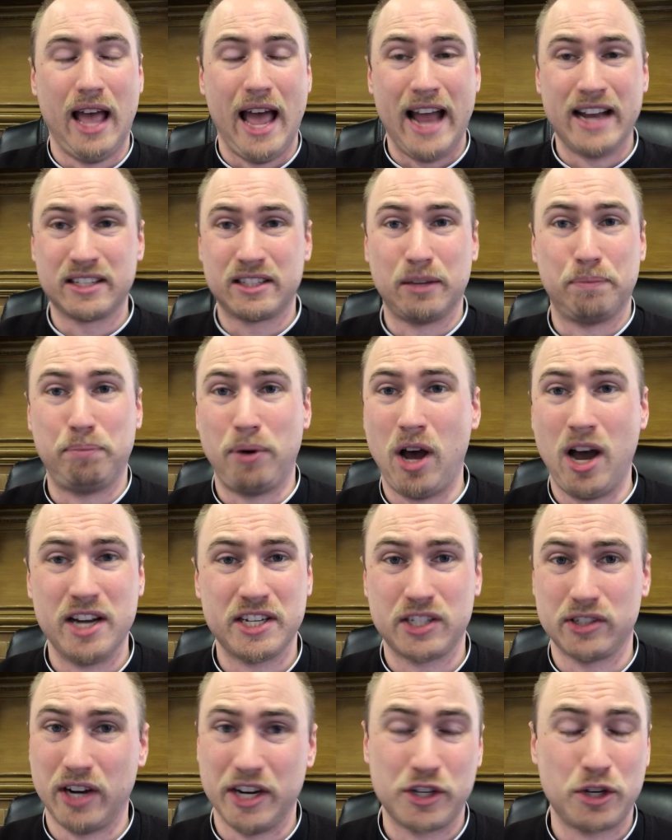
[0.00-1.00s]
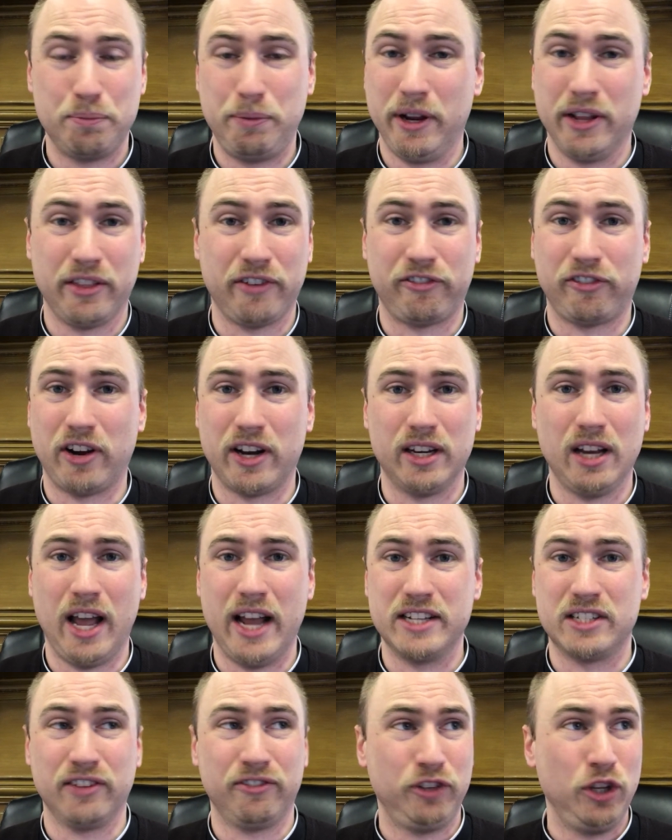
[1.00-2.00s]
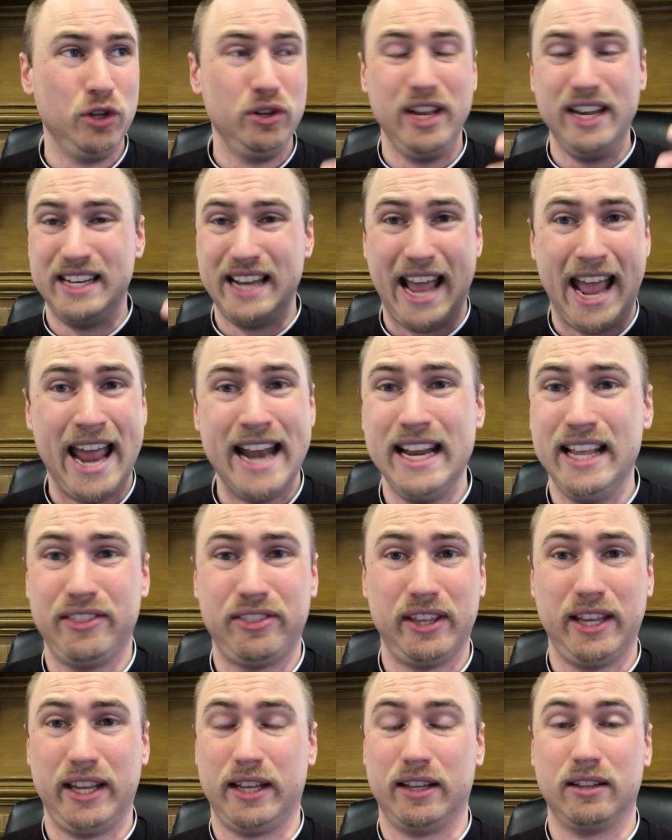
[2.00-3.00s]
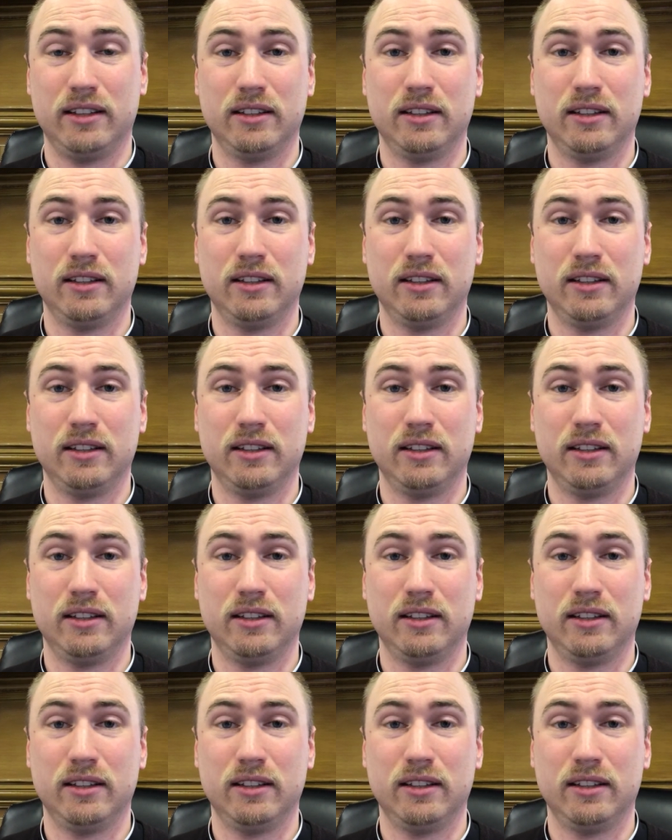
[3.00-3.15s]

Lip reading: as the pastor, I should be on the front lines. If you need anything,